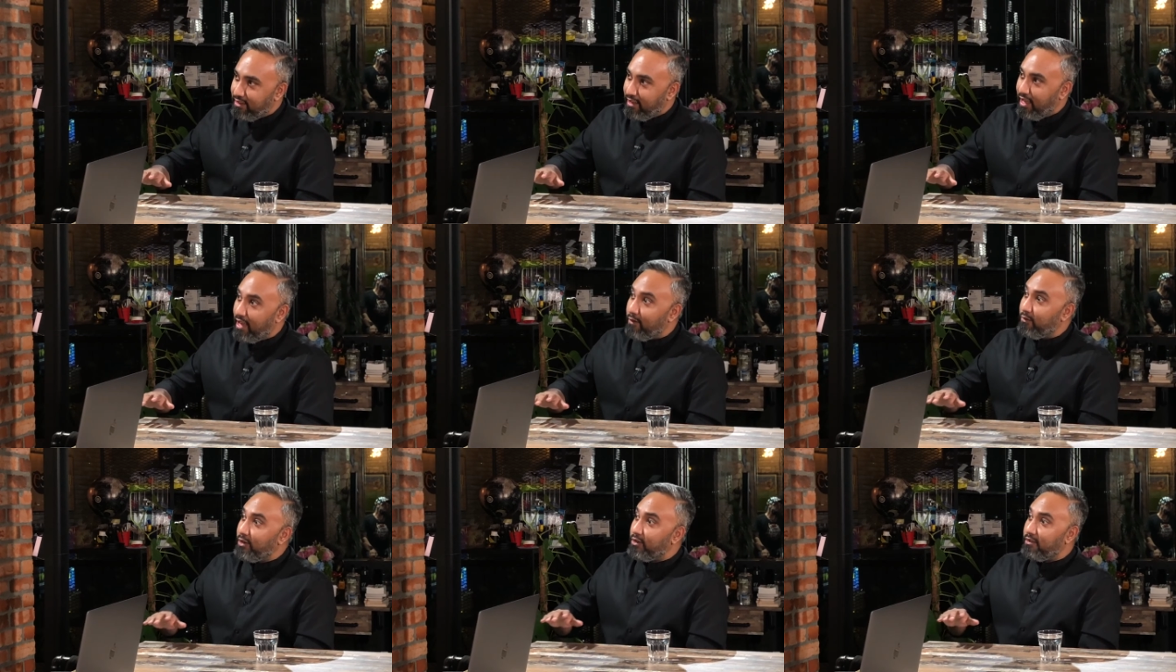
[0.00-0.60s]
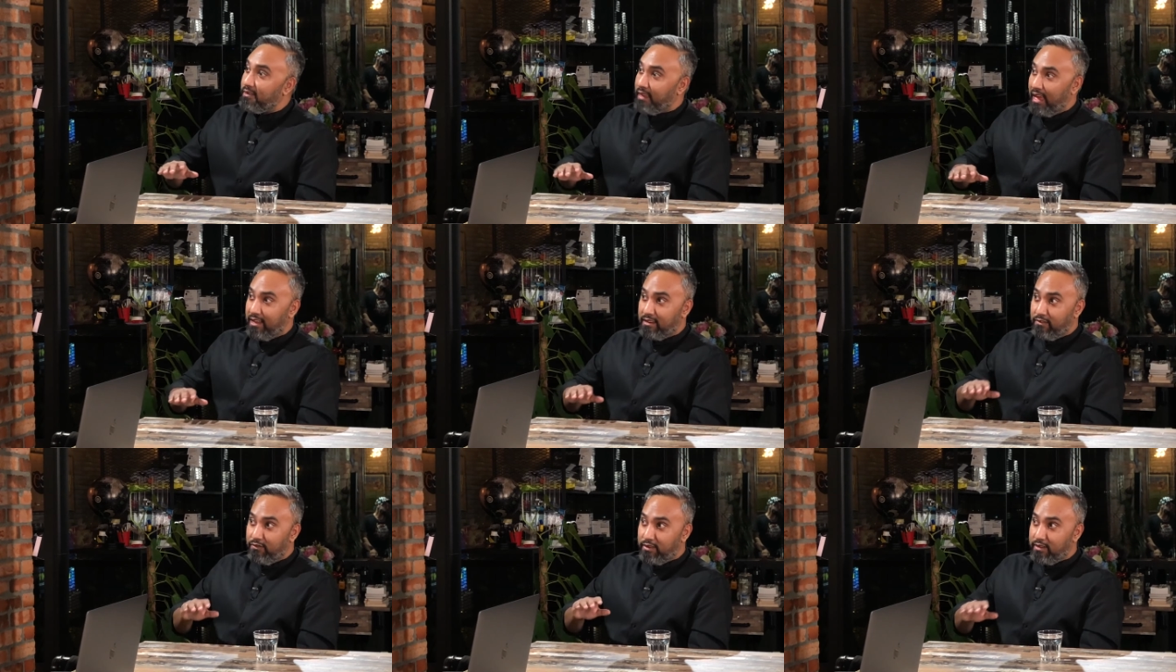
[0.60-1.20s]
Oh and we
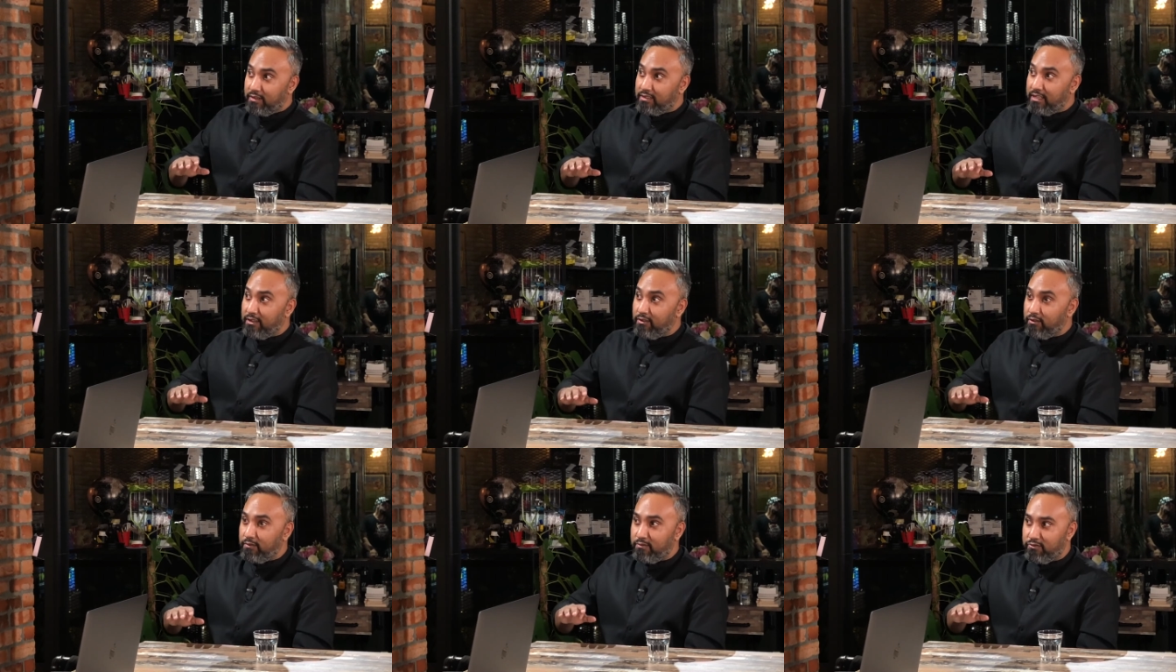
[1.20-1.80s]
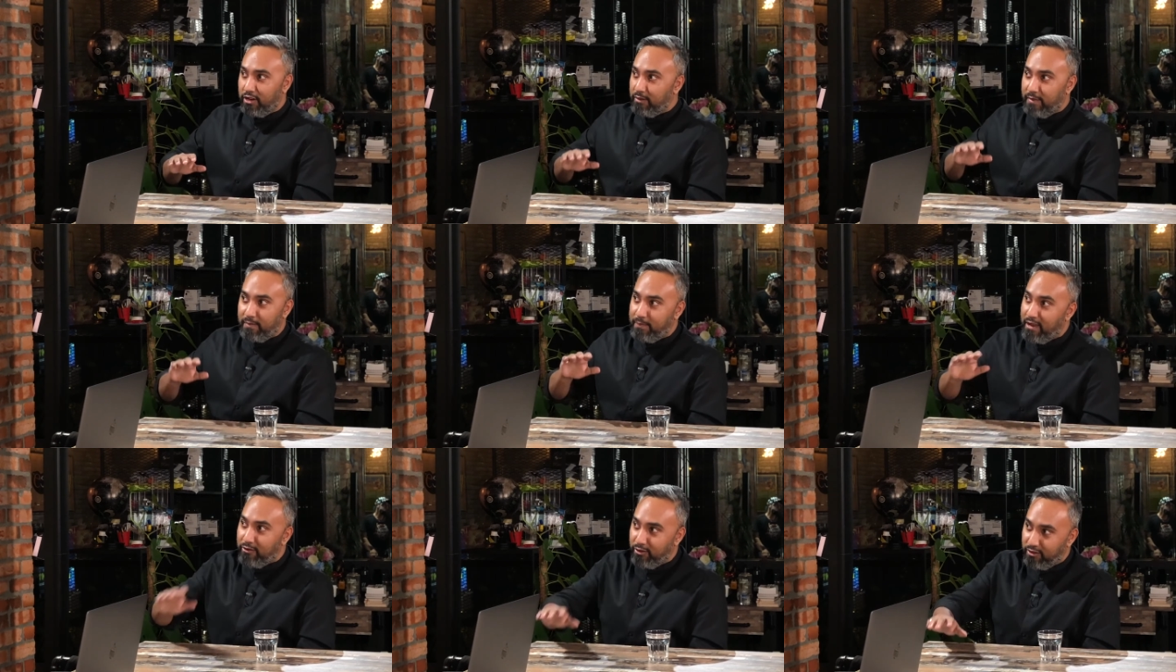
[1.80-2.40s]
had difficulty trying to
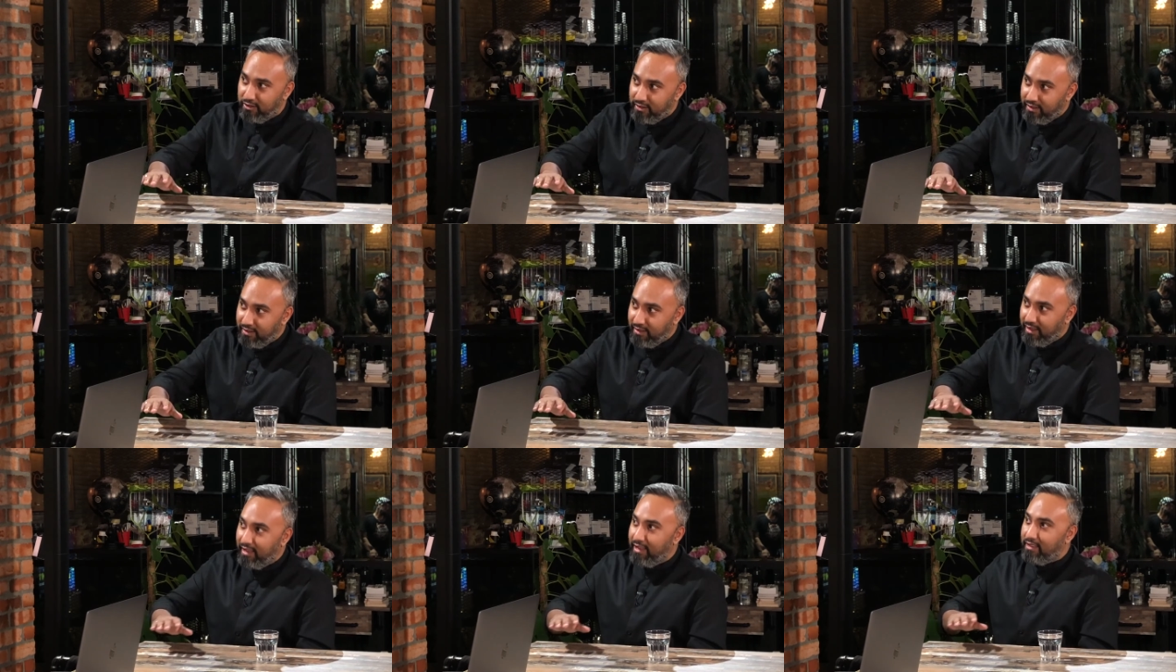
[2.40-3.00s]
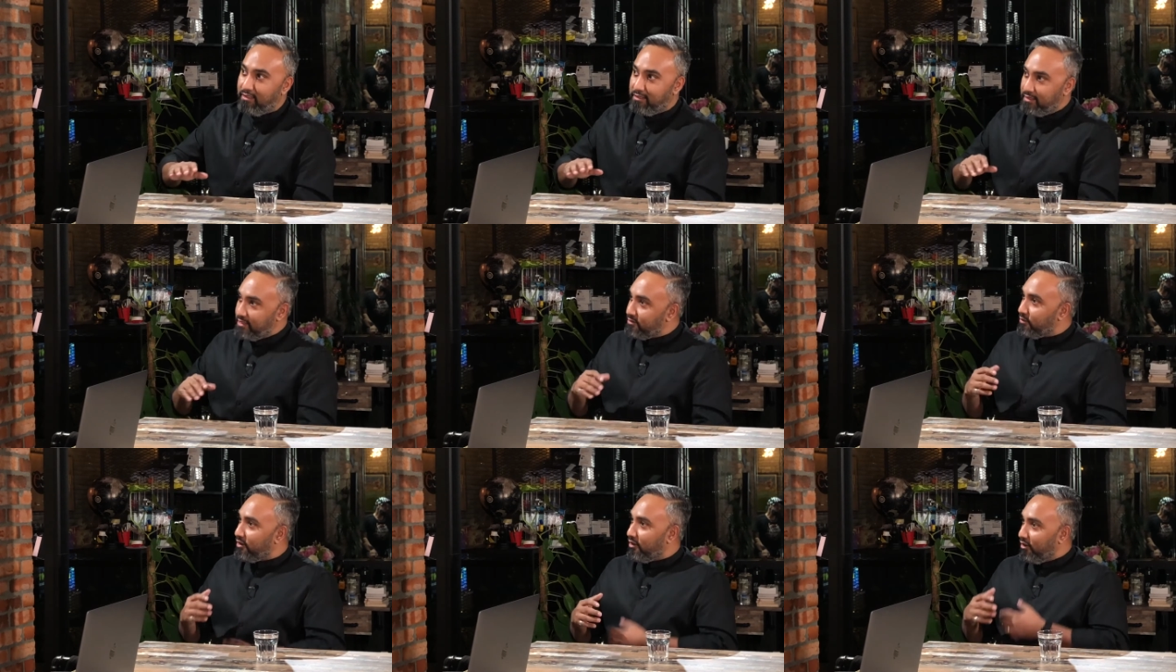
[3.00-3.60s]
make payroll. Okay. And
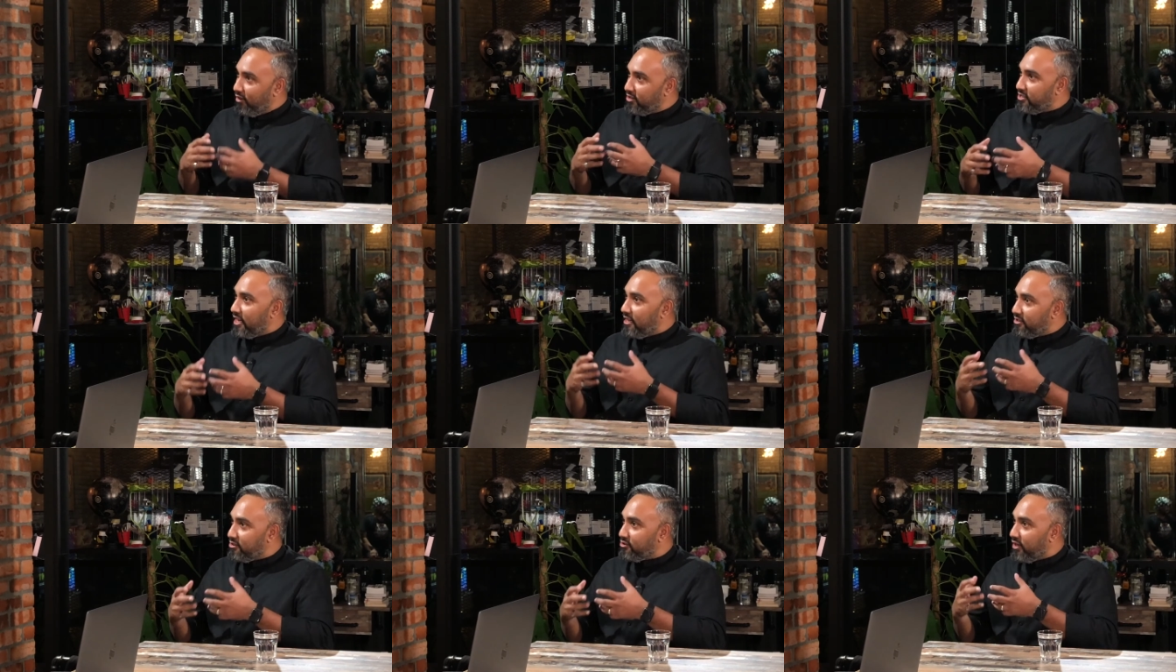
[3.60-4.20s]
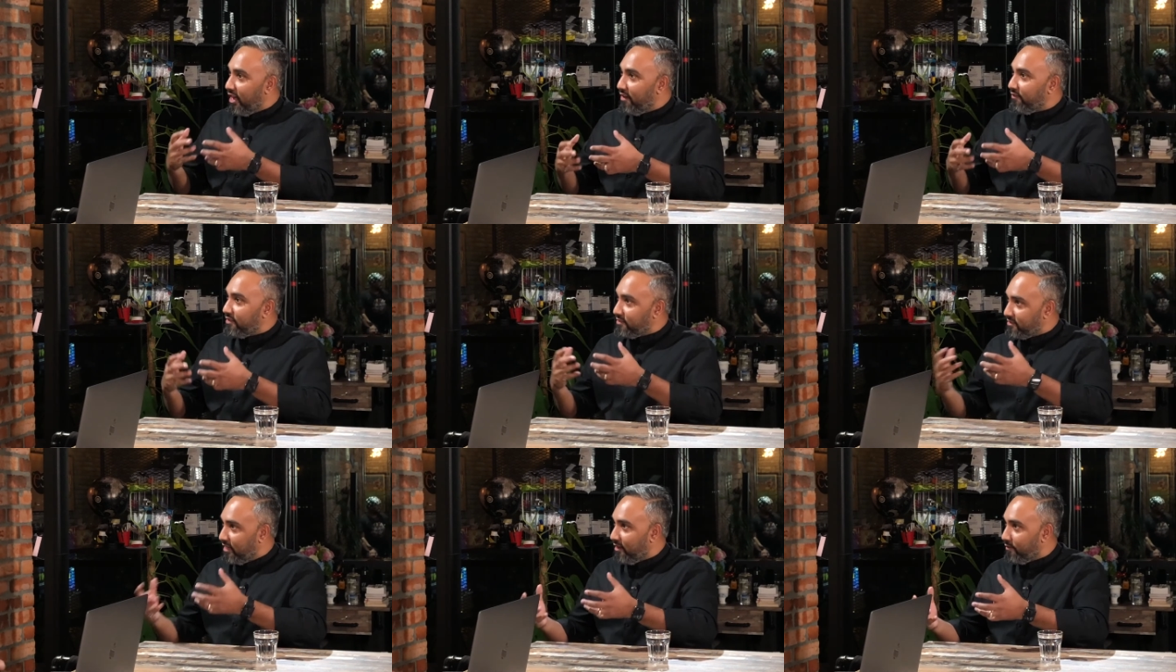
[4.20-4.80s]
these were all challenges you have in
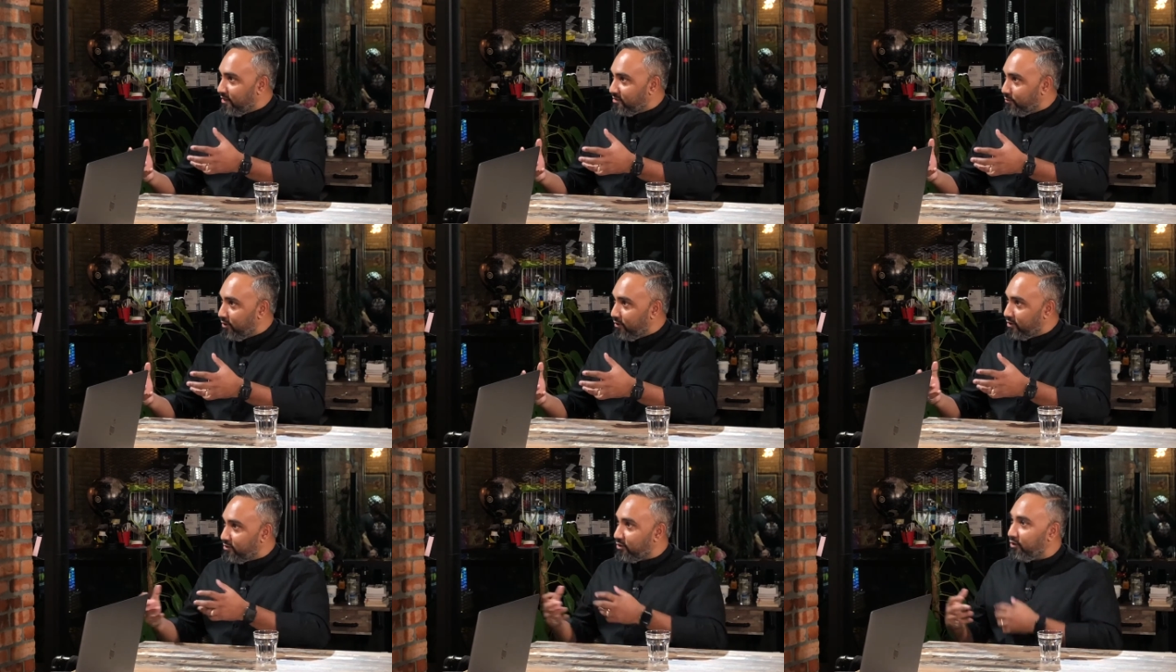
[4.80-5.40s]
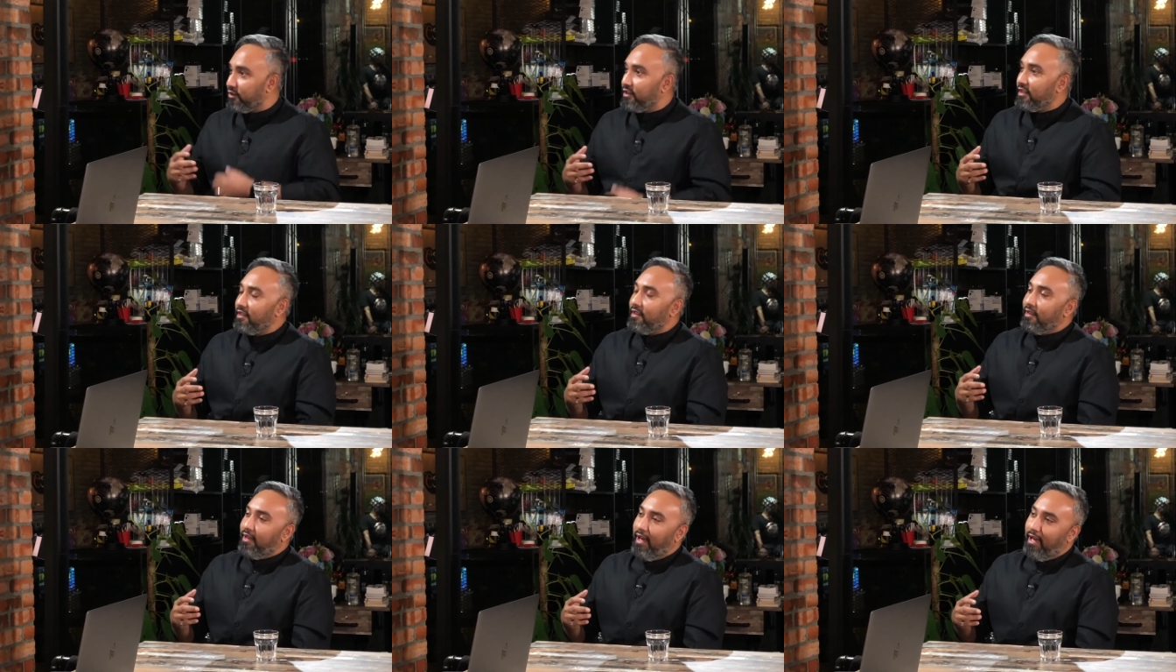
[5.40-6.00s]
a startup experience.
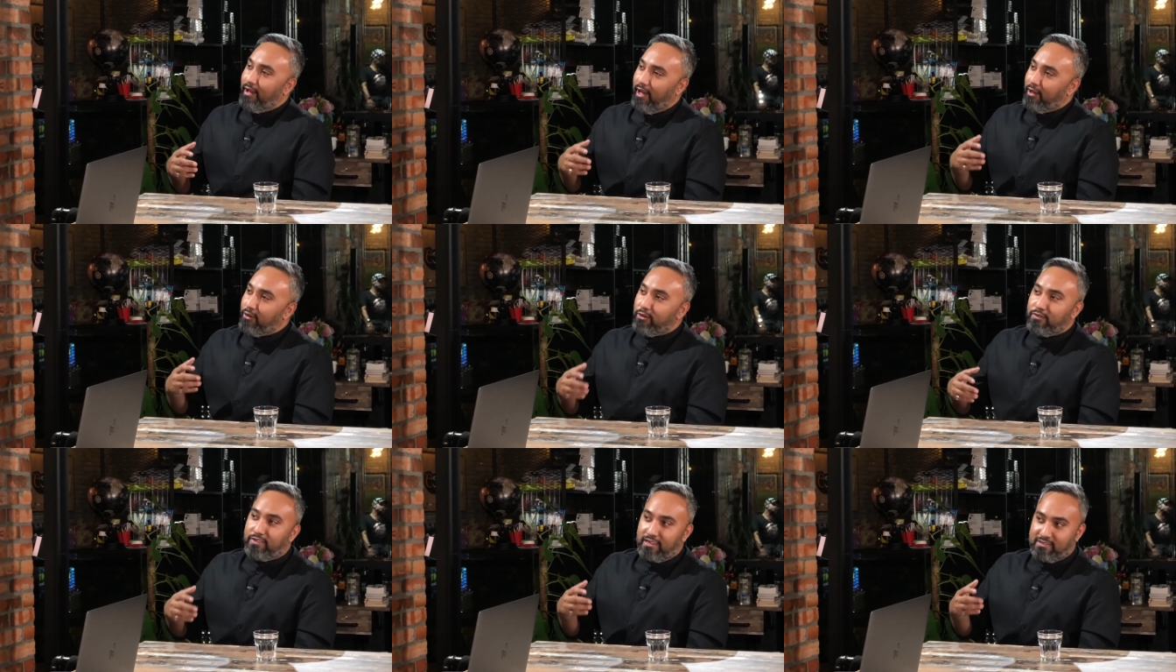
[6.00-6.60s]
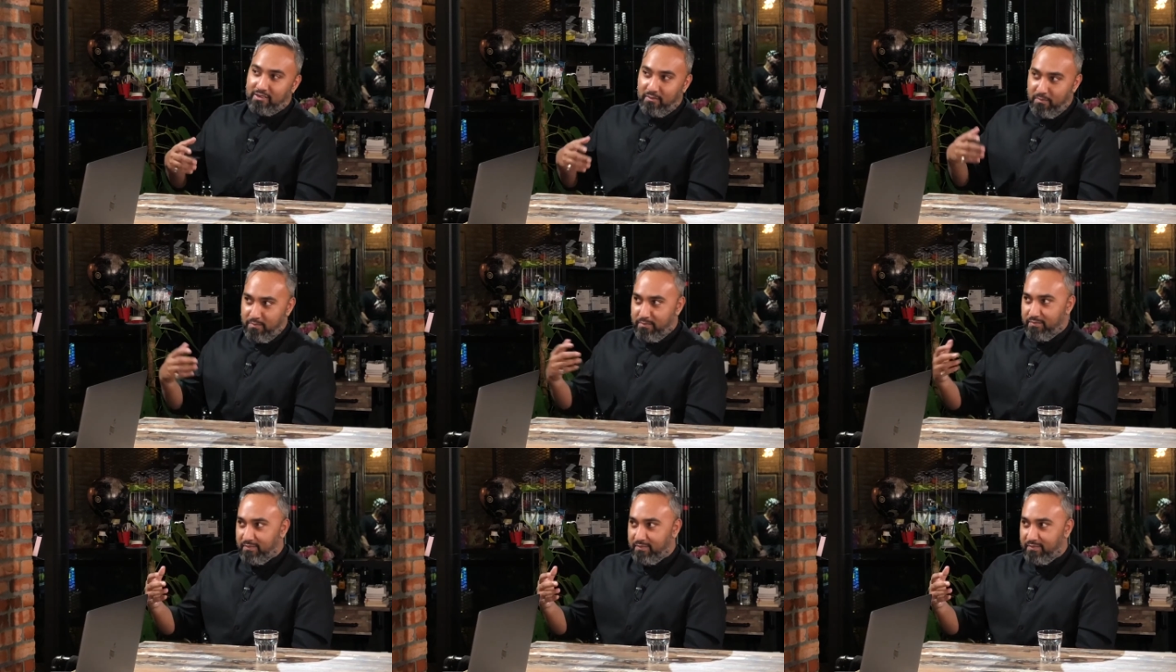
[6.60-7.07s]
So I, I, don't know if that's a